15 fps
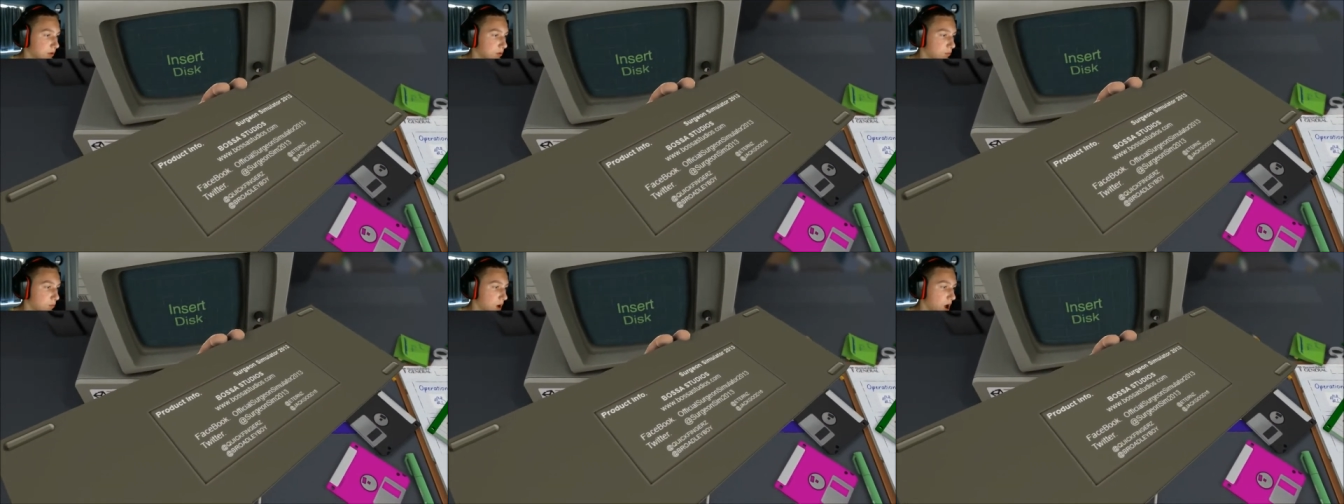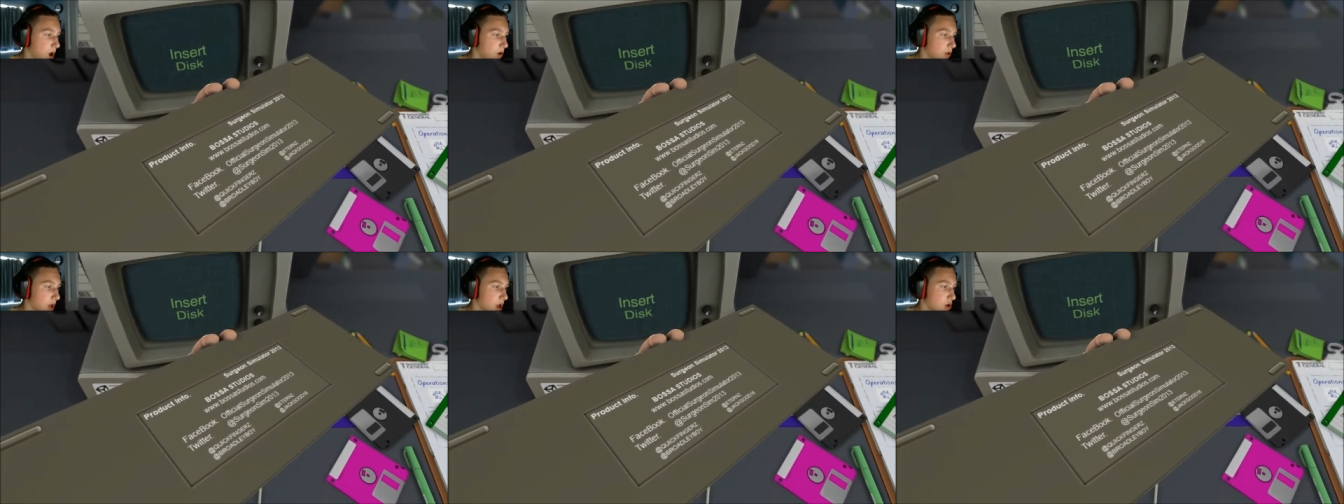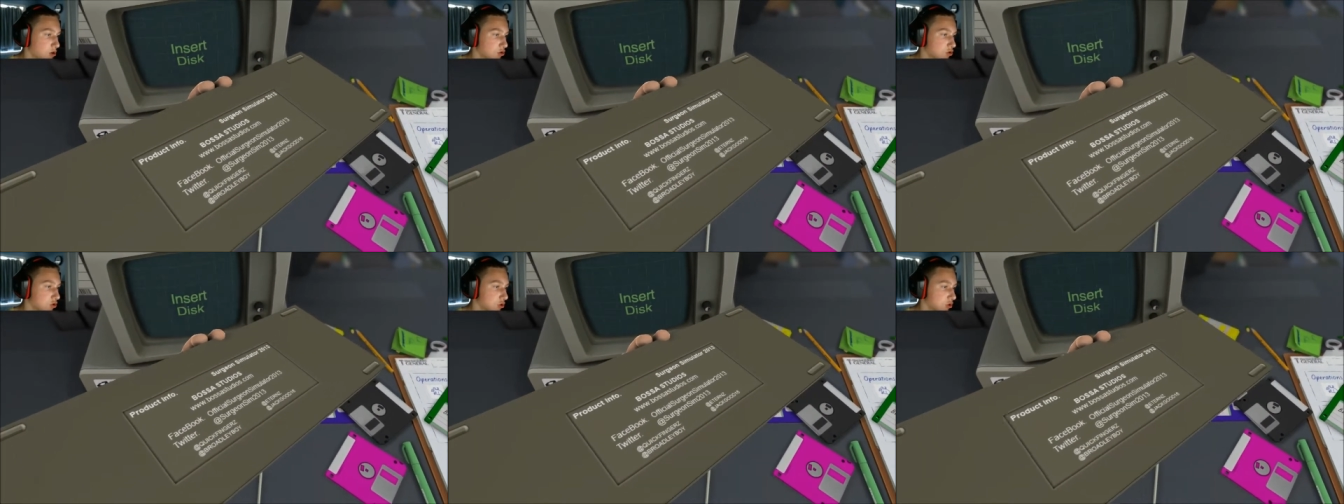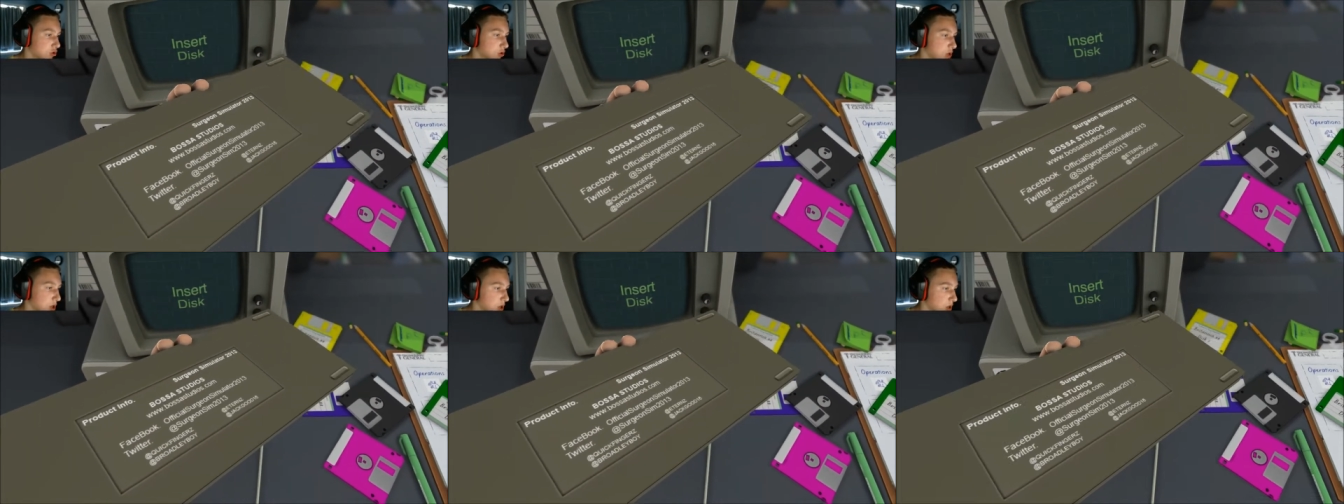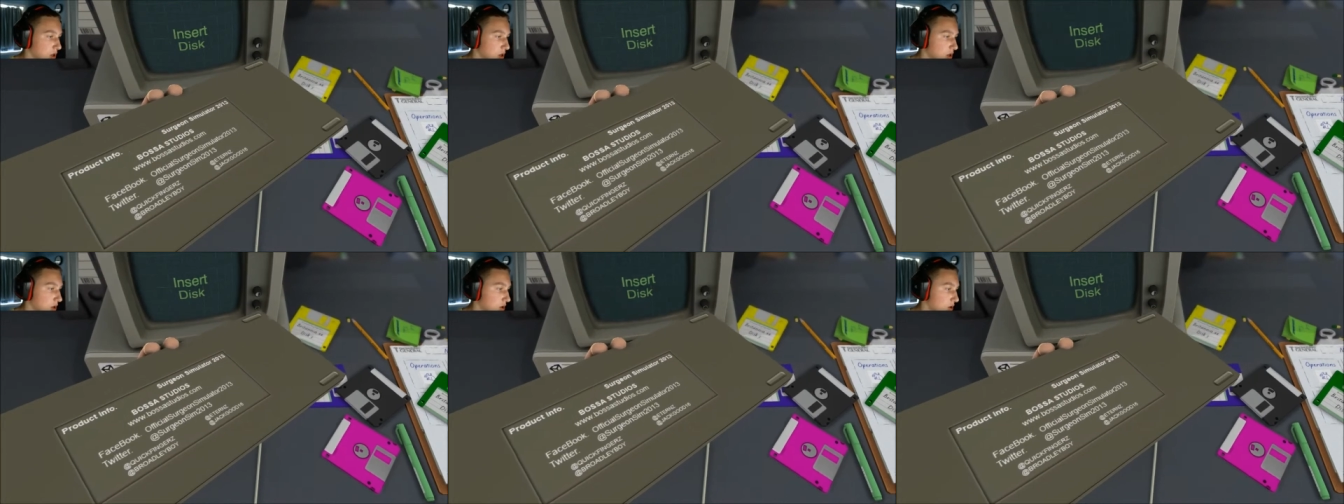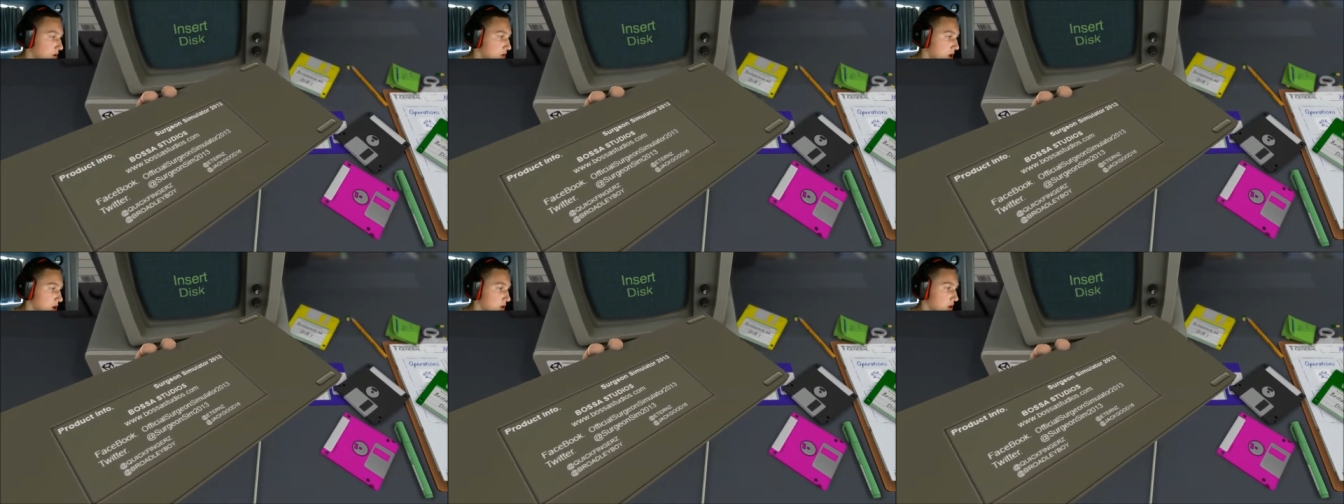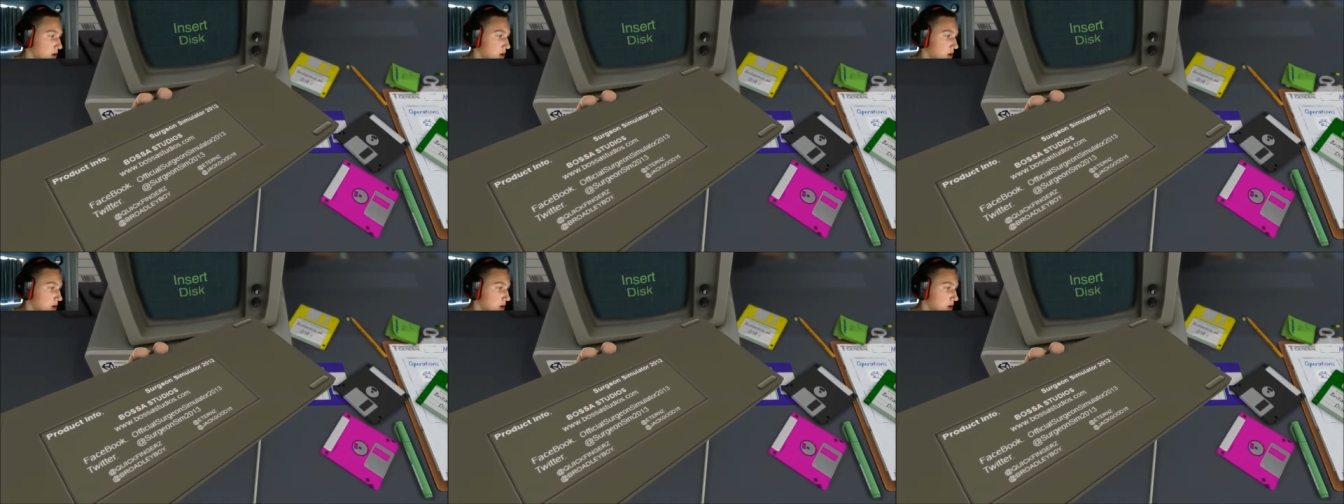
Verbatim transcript: Whoa, that is just silly. That.